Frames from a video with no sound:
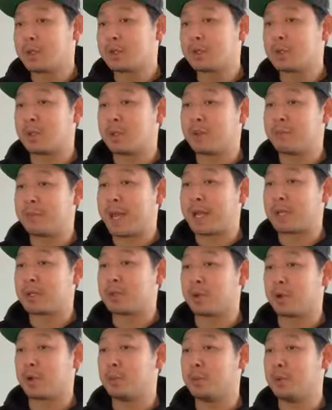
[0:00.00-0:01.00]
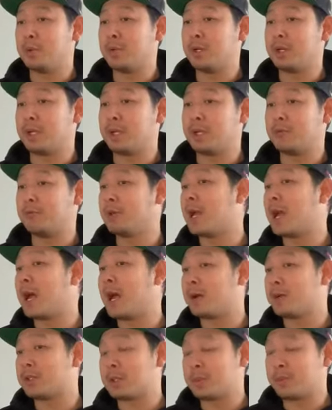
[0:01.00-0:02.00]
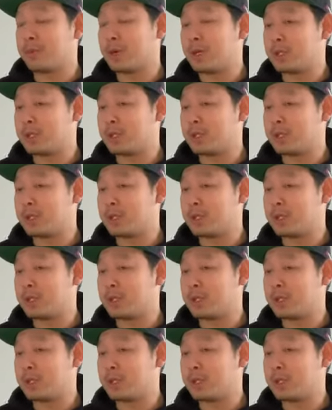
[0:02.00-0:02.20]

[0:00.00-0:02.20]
also give back to our community and rehire some of